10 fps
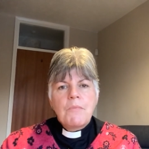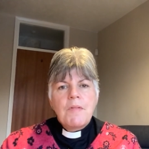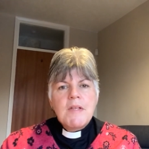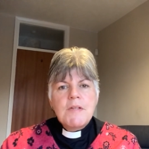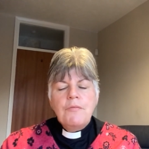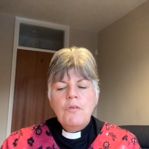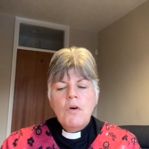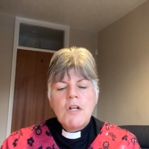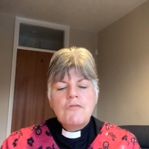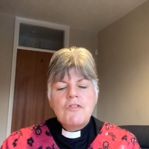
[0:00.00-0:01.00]
There's a
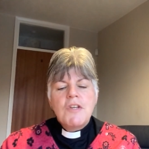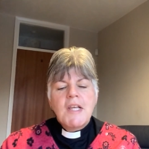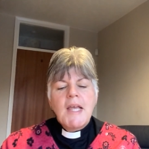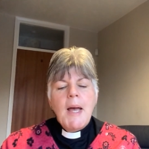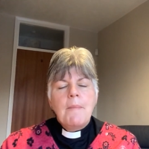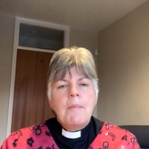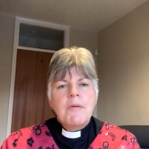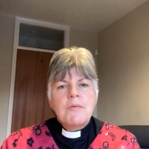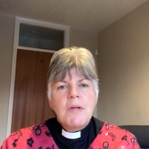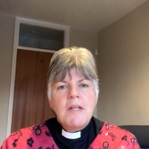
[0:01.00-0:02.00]
400 year gap
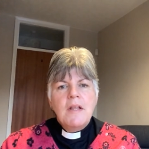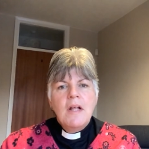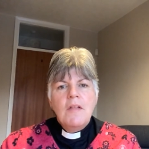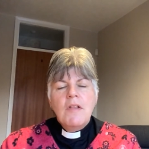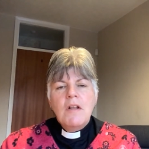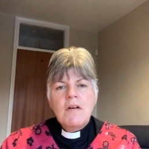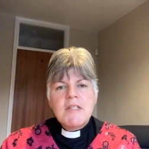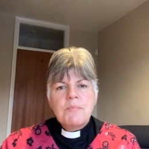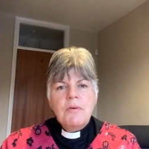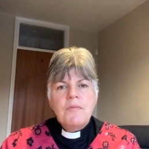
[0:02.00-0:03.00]
between the
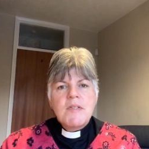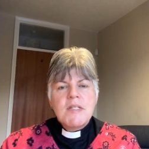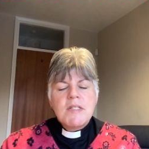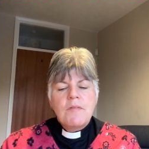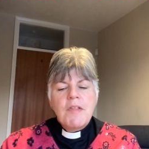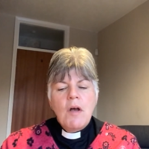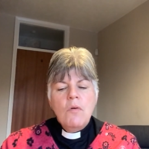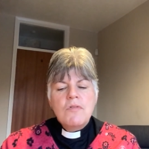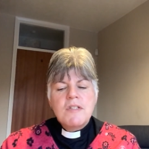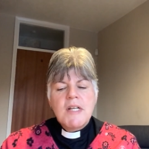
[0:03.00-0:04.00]
last prophecies of the
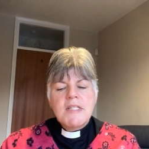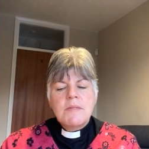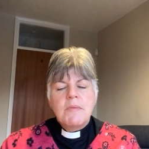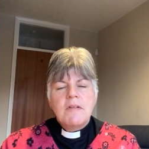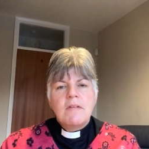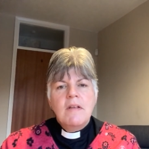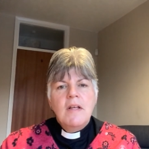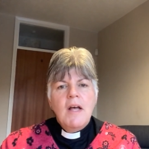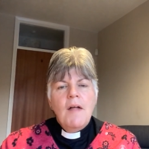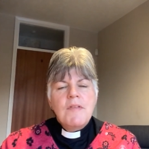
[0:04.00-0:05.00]
Old Testament
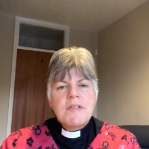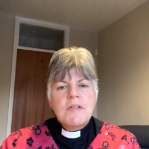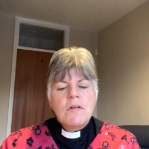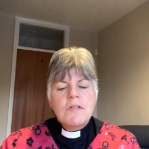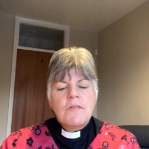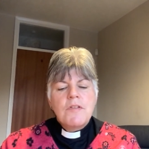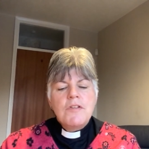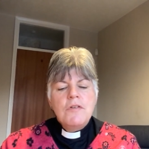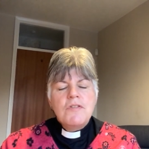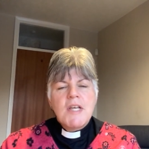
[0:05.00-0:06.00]
and the start of the
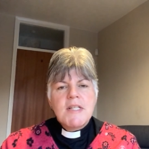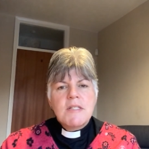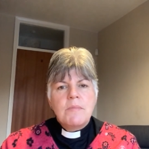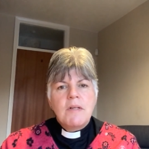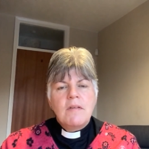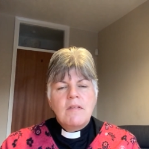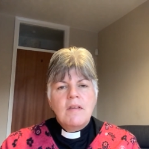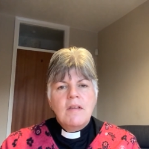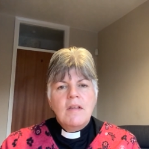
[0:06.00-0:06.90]
New Testament.